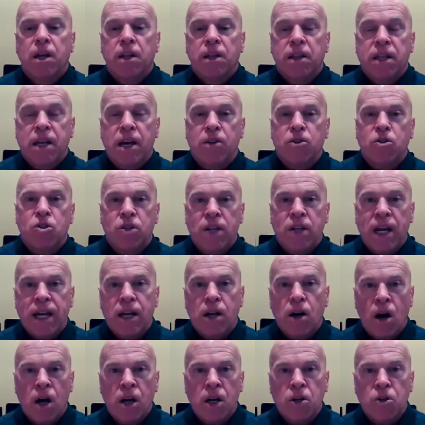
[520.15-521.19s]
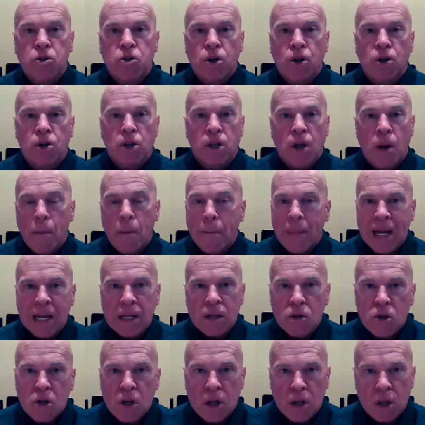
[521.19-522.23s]
Now, the state auditor
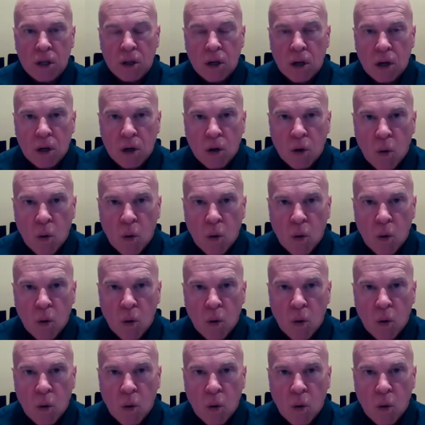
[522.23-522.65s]
lamented